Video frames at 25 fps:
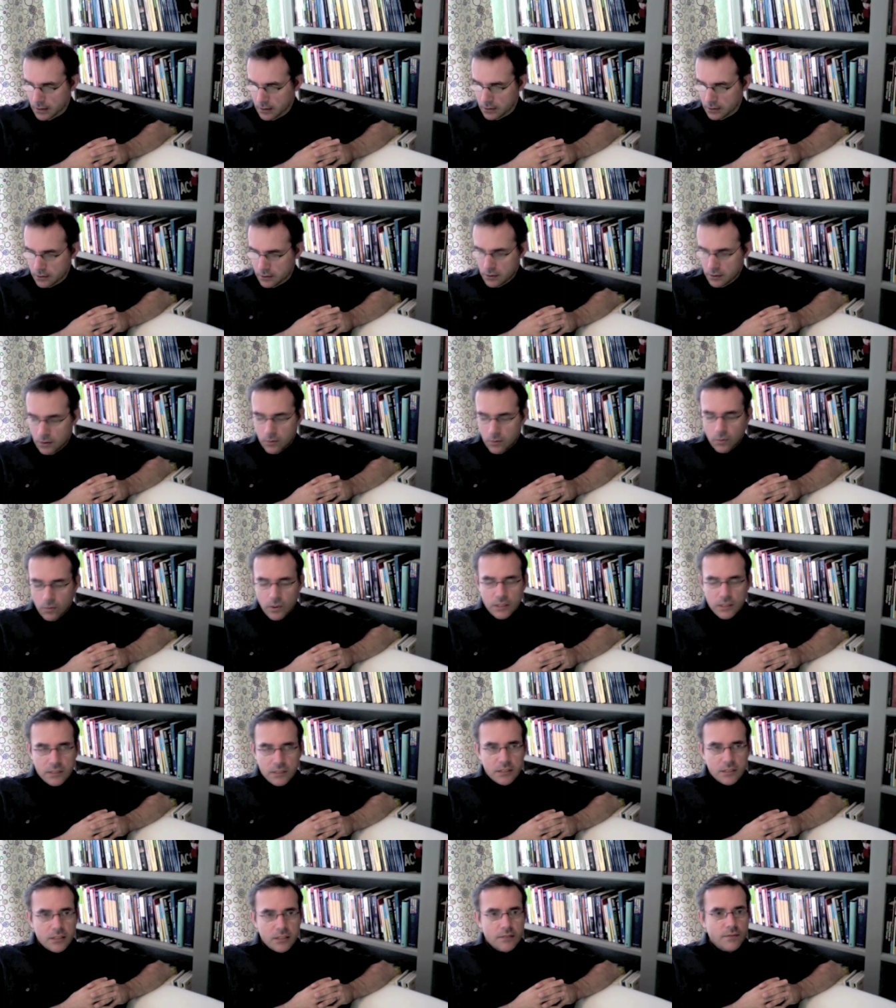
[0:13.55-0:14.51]
so,
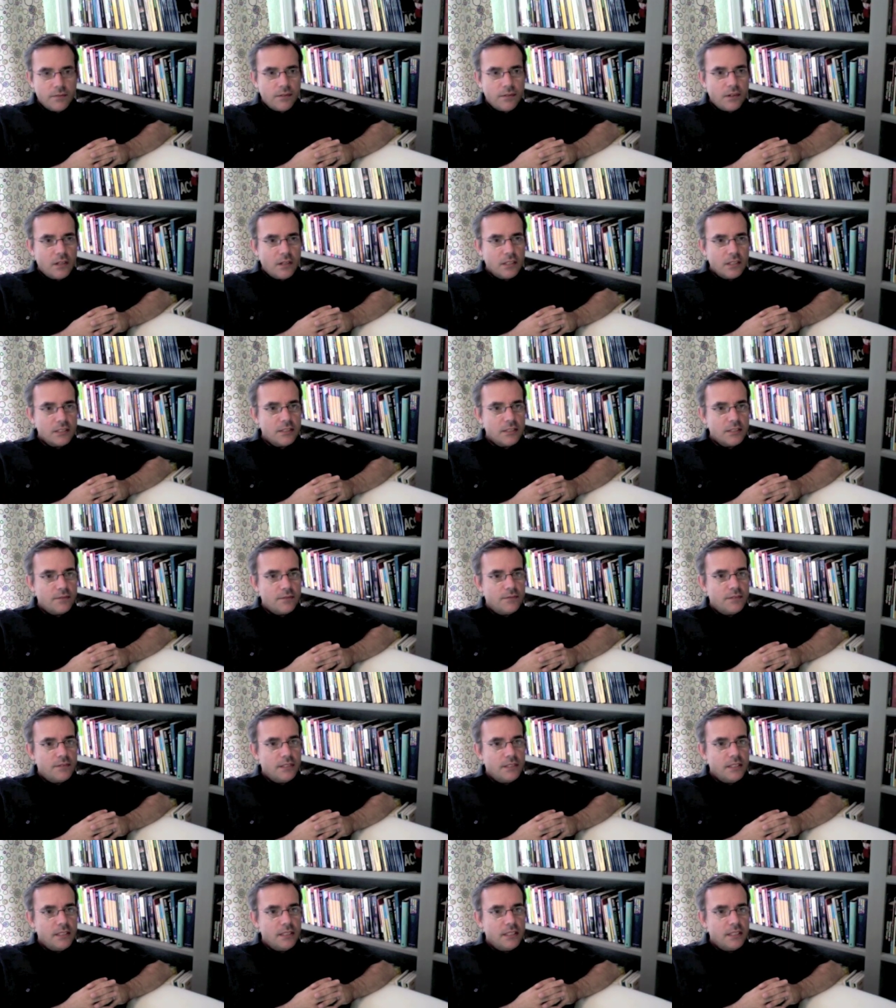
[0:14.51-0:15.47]
what's the
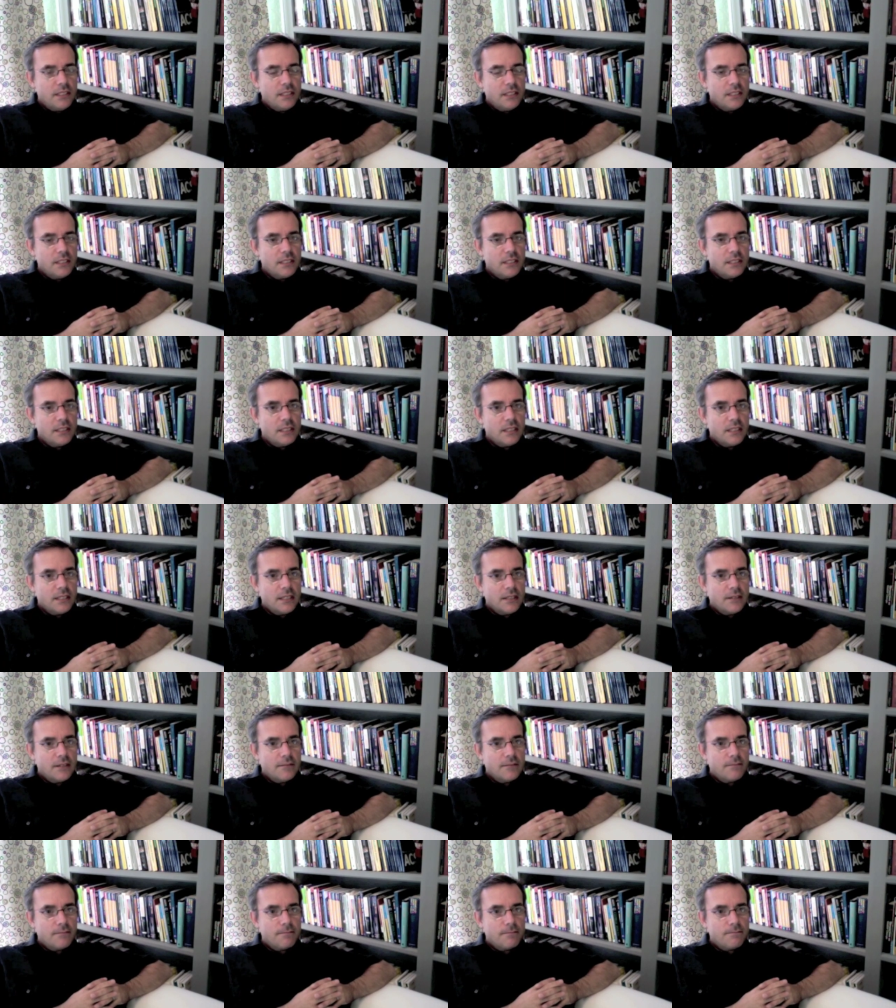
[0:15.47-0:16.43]
philosophy
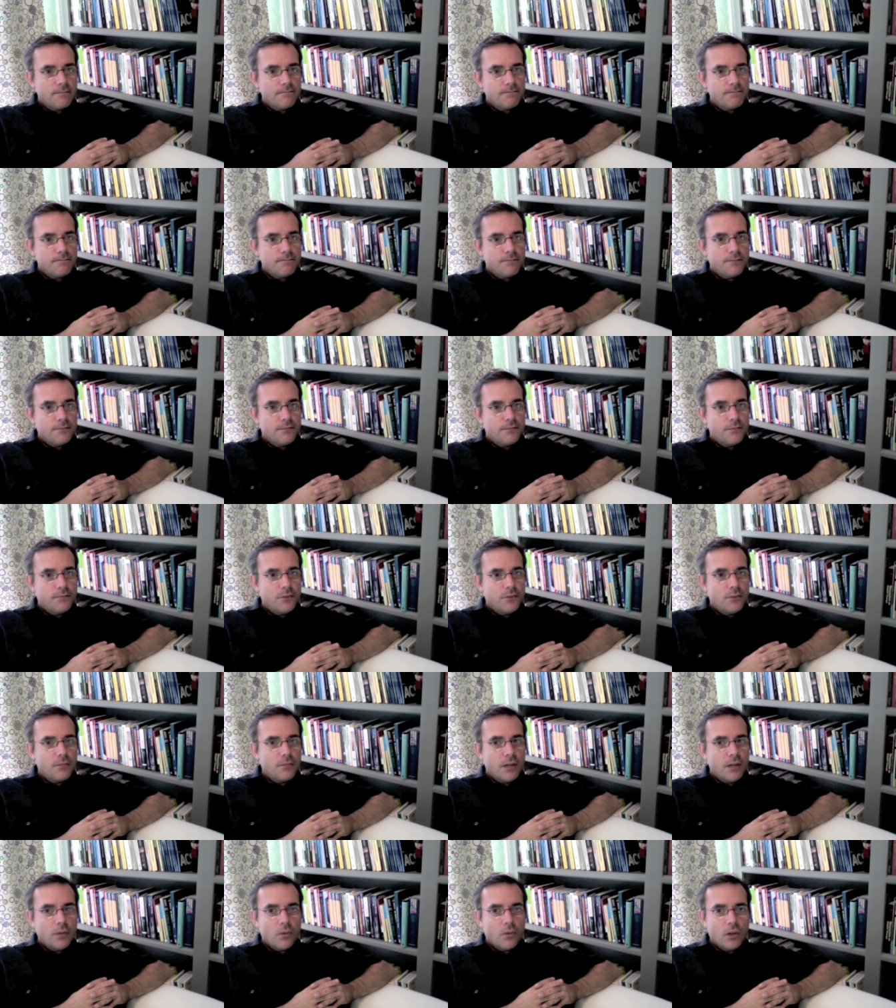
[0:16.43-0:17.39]
um, for
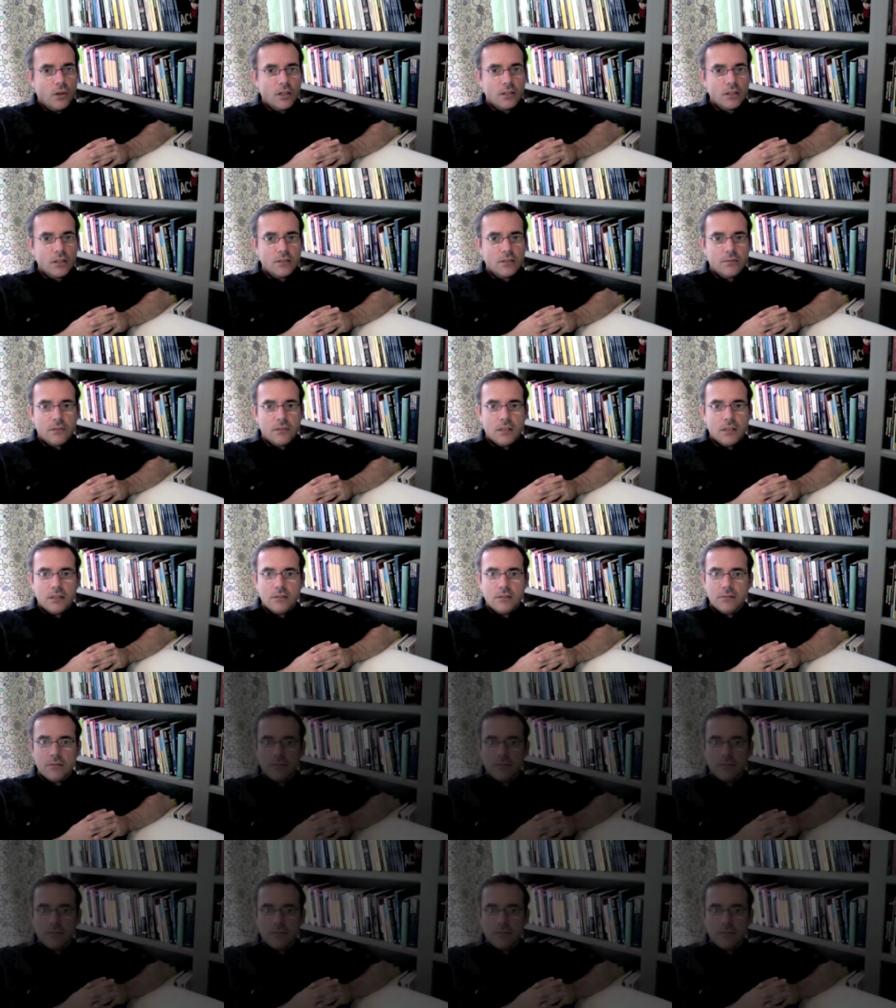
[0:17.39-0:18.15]
my work? Well,